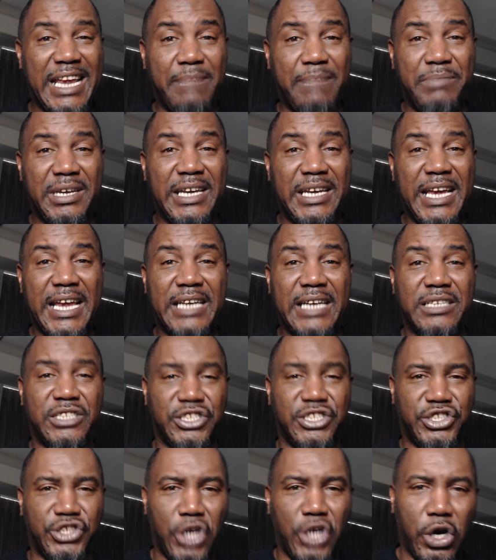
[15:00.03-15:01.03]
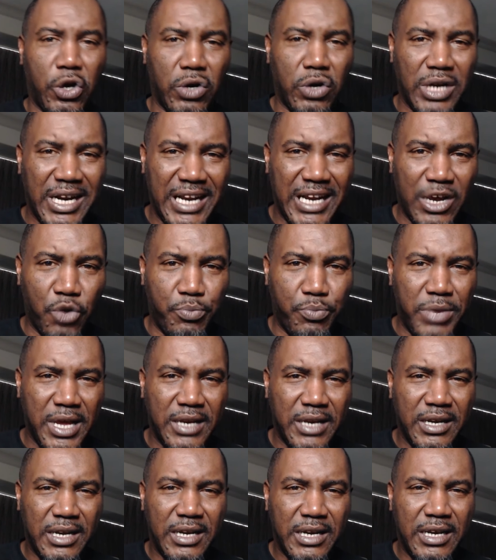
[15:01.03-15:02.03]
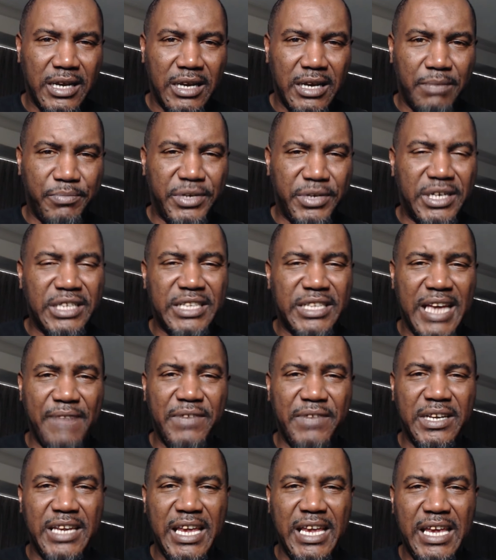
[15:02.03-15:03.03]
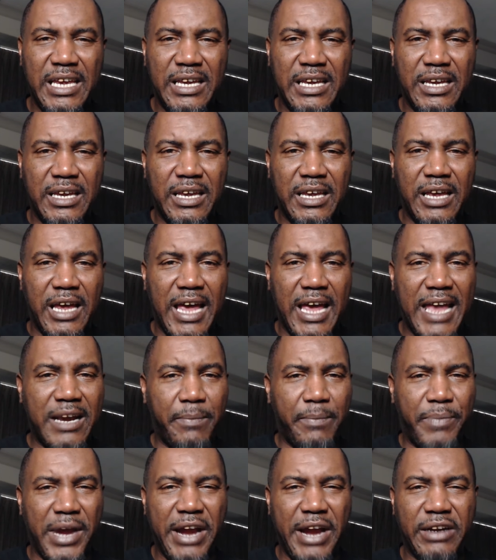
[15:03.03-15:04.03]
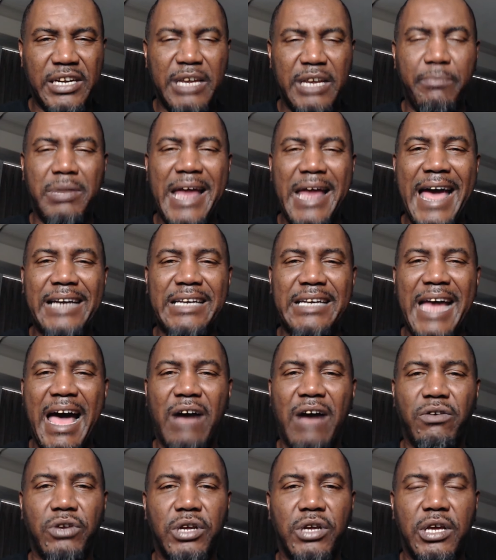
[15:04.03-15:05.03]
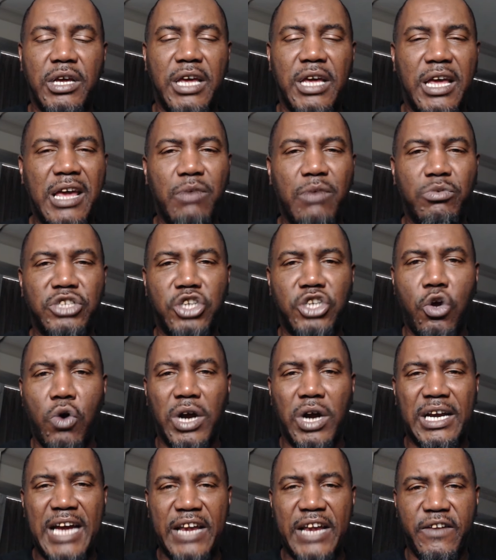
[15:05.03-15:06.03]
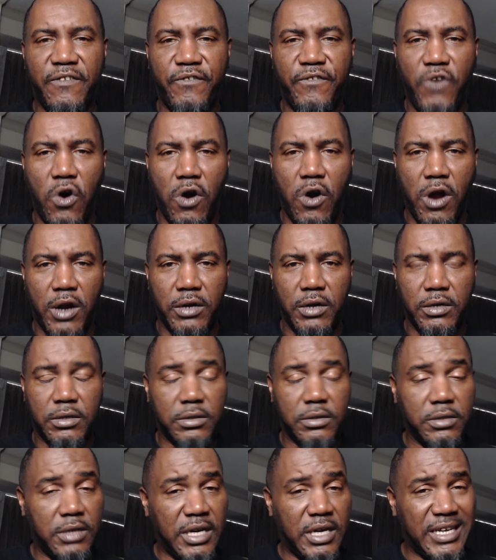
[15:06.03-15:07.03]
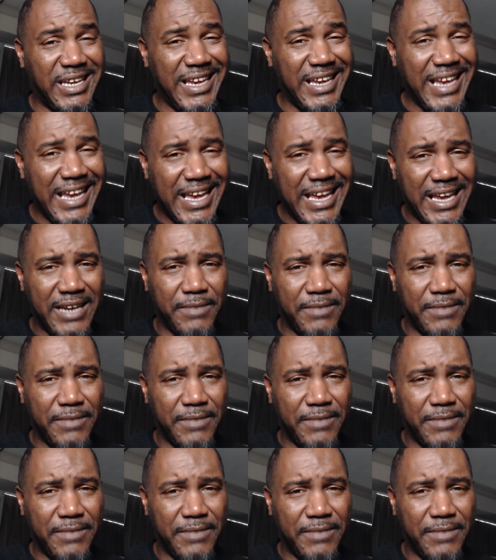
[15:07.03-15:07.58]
begin to circle a little bit because Heavy D had apparently blacked out and was going kind of far. Again,